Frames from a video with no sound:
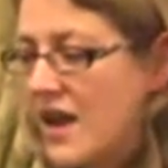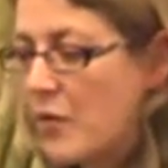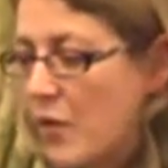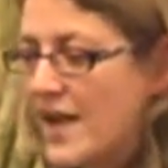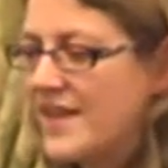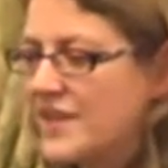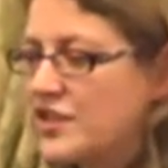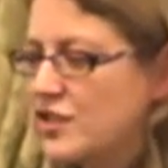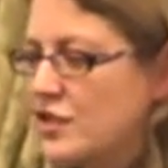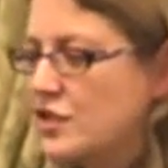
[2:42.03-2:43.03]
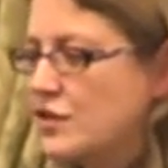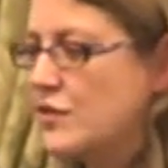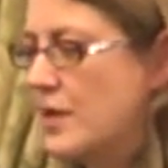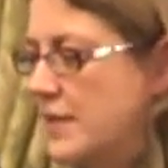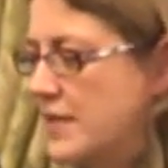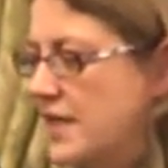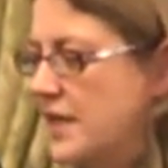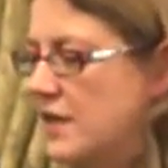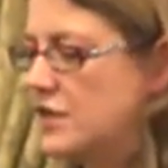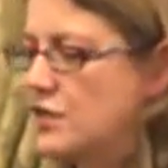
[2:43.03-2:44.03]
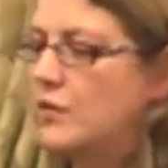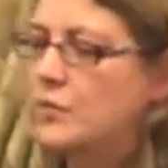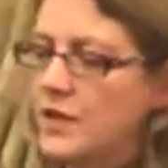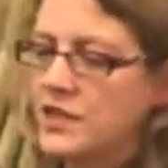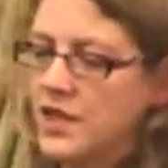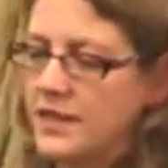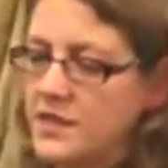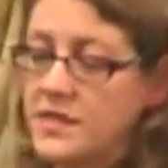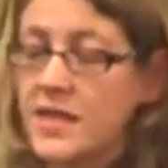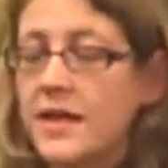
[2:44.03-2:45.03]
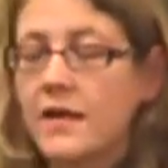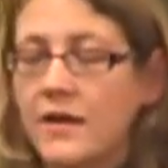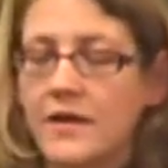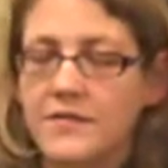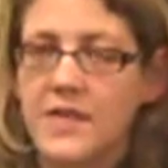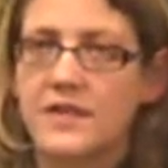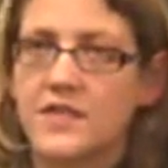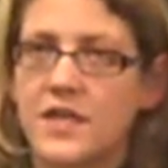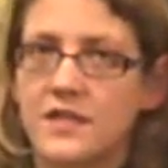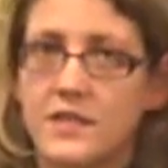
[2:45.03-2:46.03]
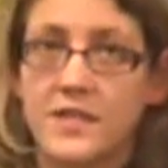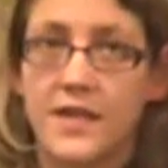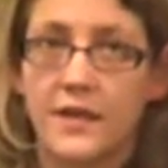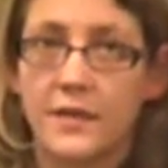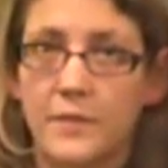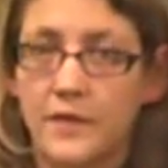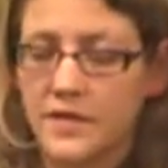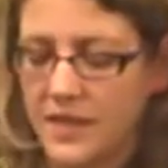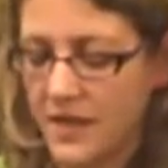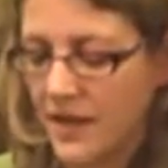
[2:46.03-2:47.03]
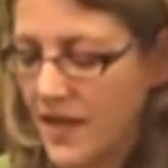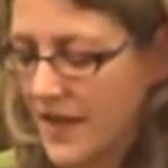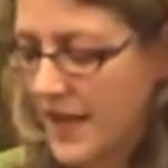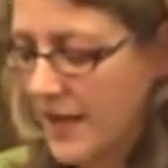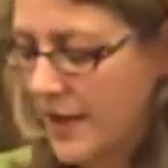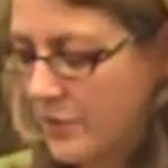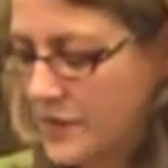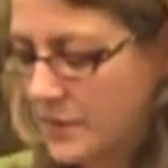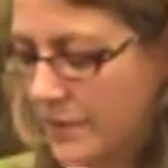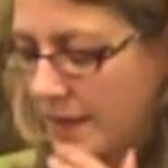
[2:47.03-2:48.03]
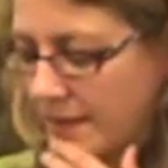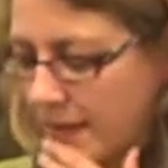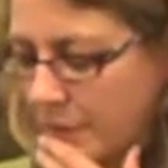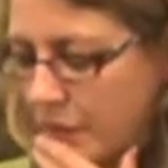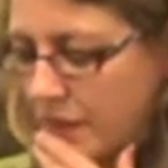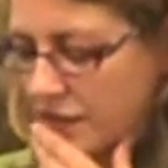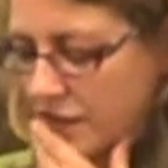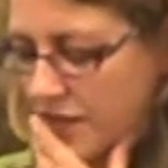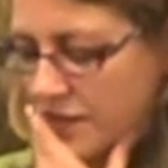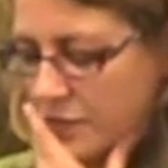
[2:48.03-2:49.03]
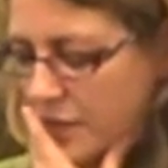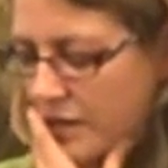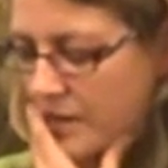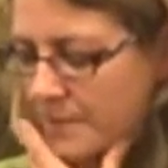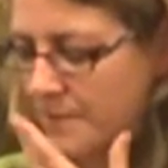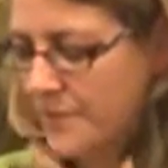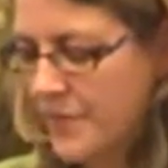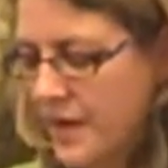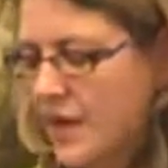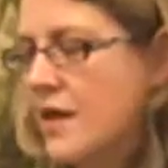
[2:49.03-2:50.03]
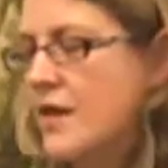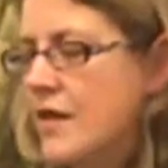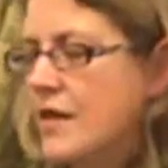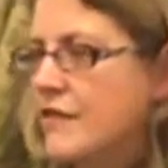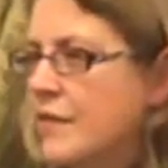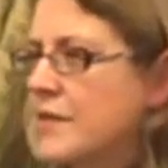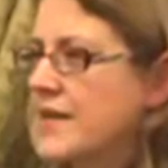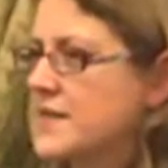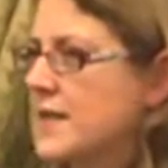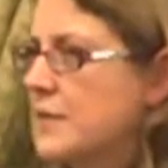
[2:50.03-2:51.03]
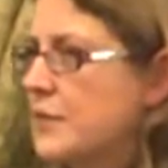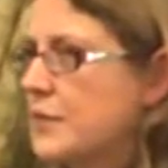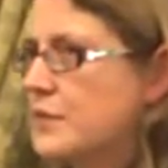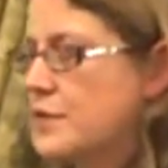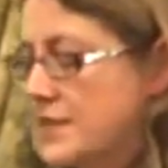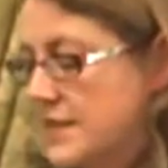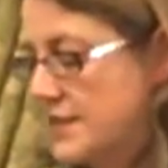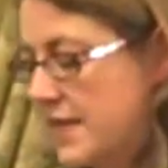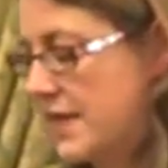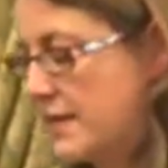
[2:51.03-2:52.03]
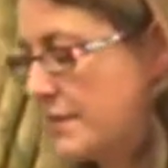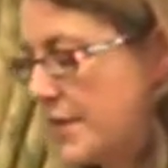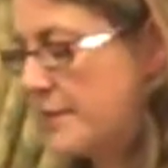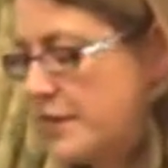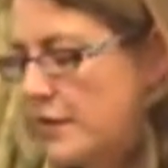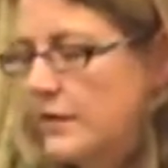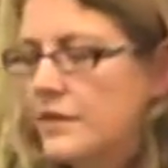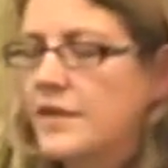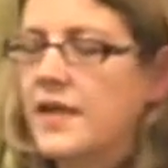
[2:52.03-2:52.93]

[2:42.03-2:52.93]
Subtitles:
a wage to do a particular job which changes their lives and changes their community. It helps them make that bridge into work. From next April 2010, people on